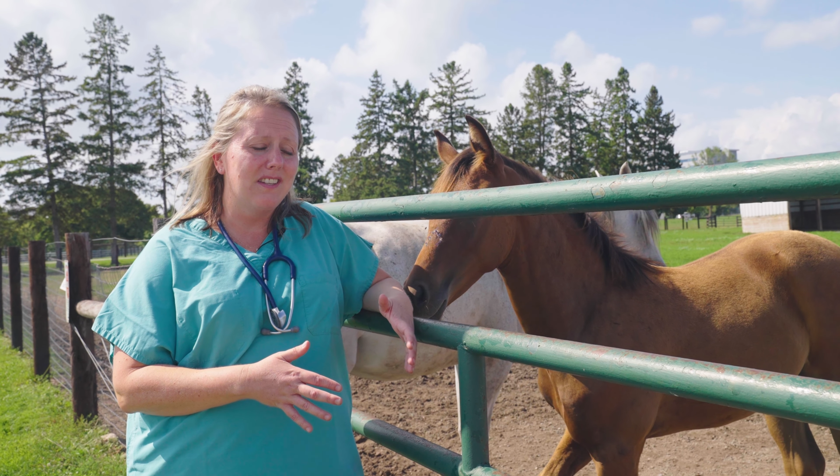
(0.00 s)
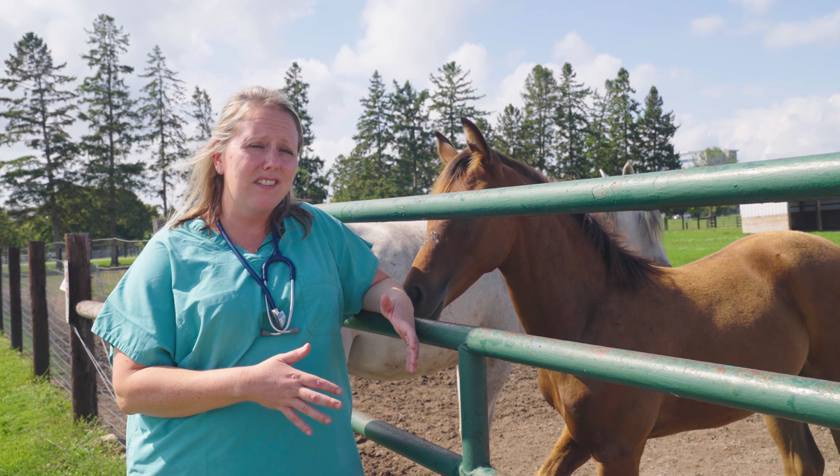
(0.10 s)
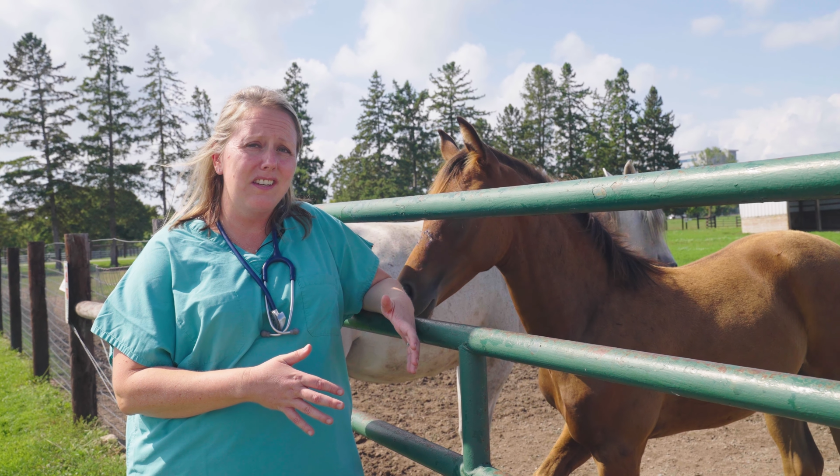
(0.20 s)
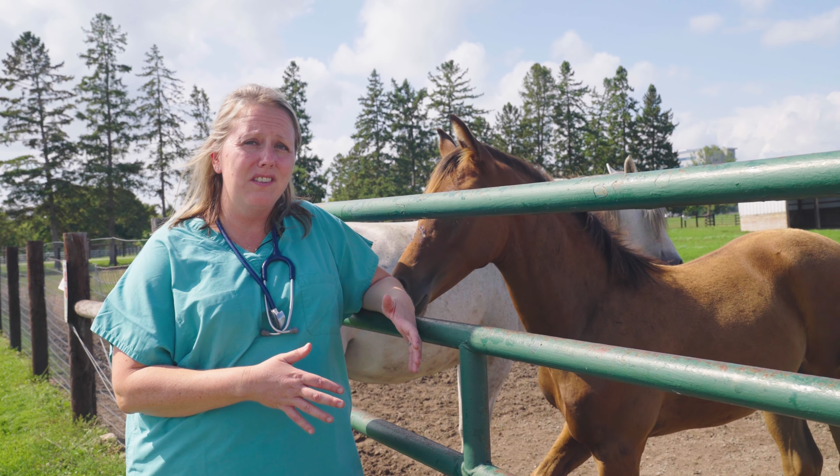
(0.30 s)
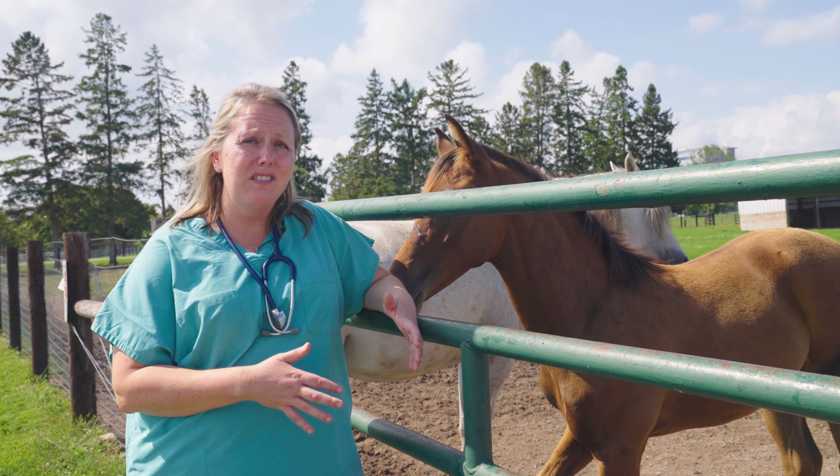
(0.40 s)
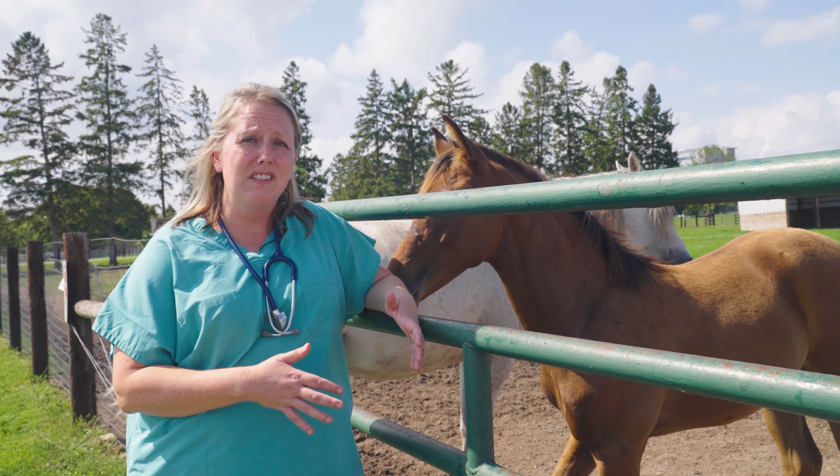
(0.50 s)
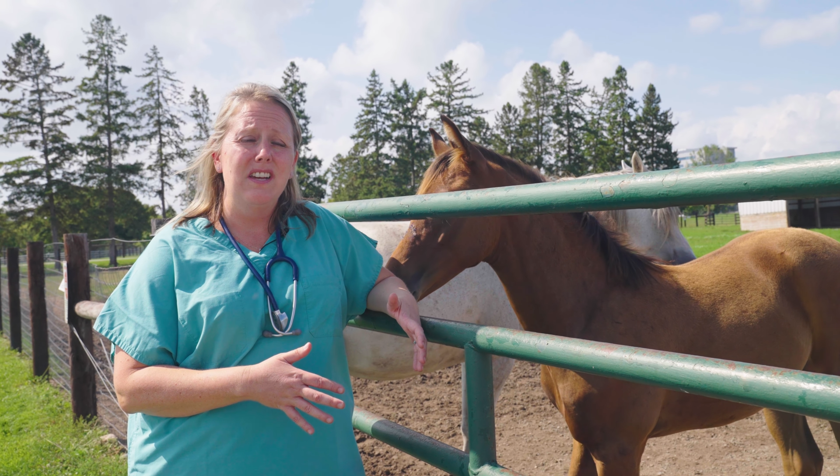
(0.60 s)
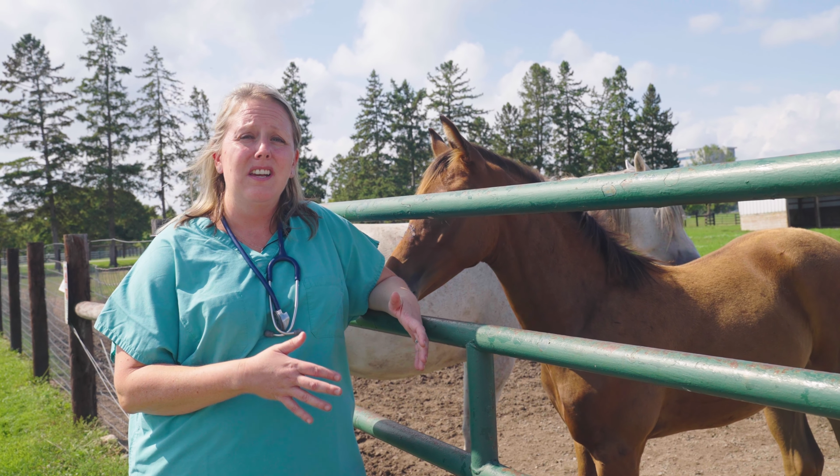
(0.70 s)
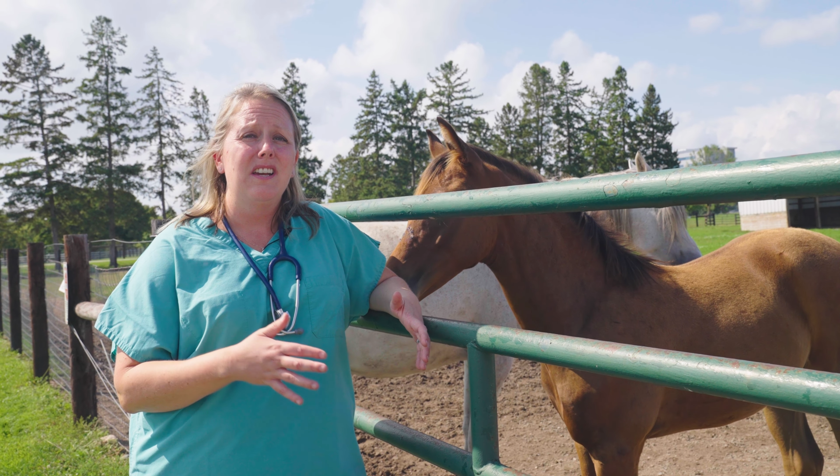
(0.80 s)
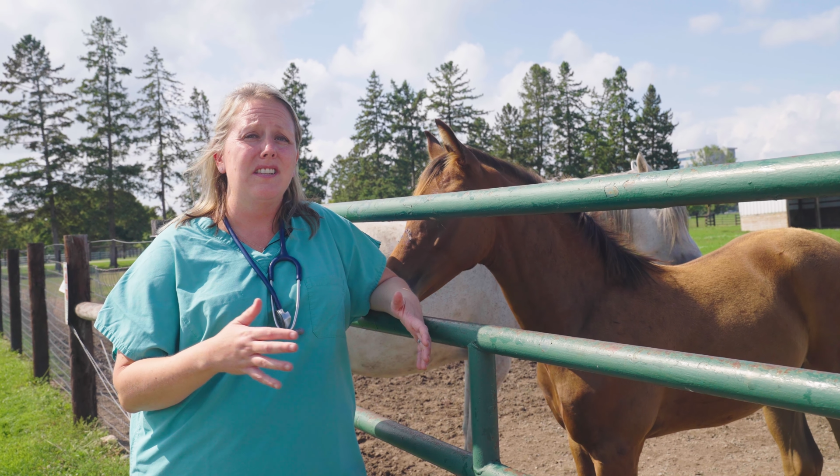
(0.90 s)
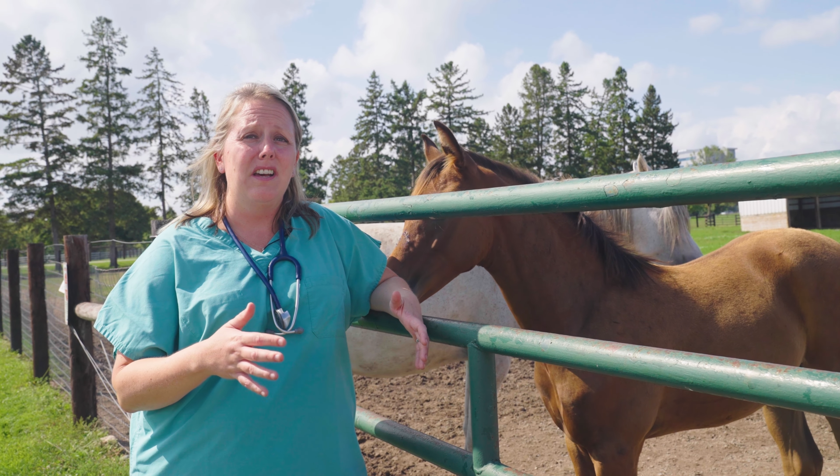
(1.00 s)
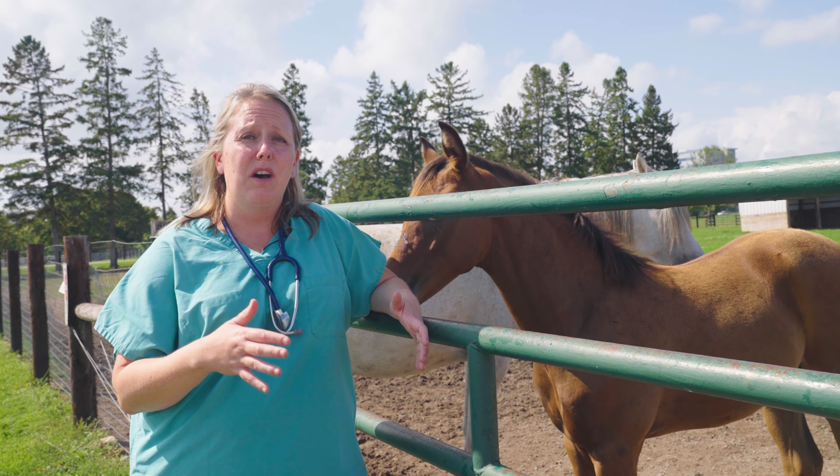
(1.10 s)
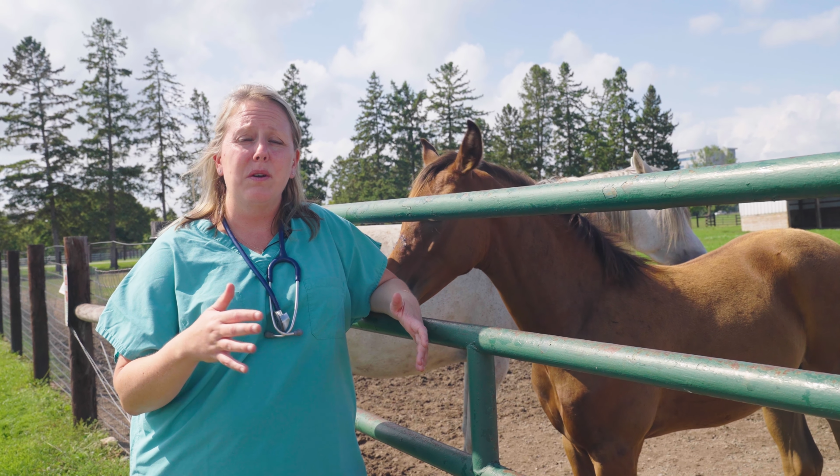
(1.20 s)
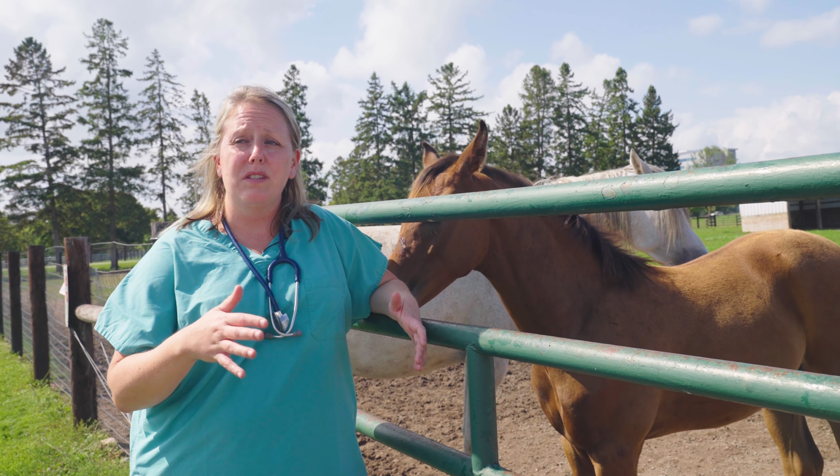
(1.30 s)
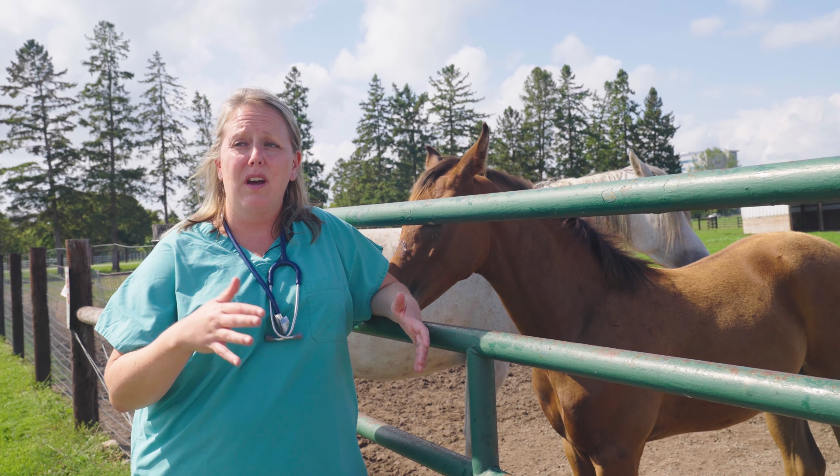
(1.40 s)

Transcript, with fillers: skills, it's always